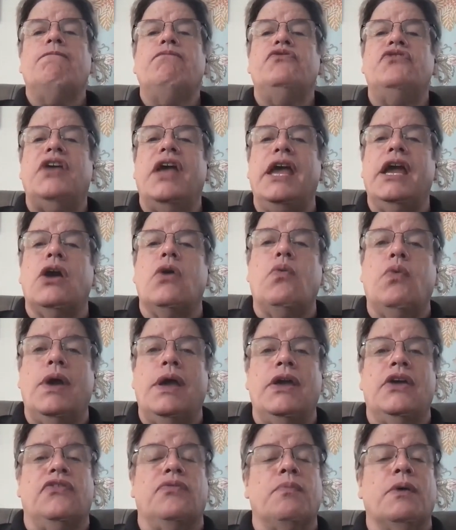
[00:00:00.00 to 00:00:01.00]
Take
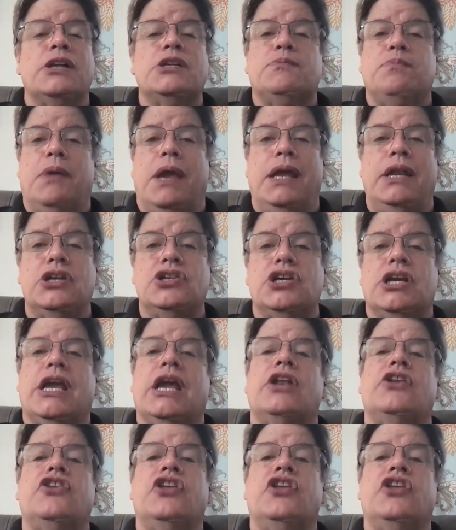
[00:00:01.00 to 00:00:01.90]
away as much pain as you can.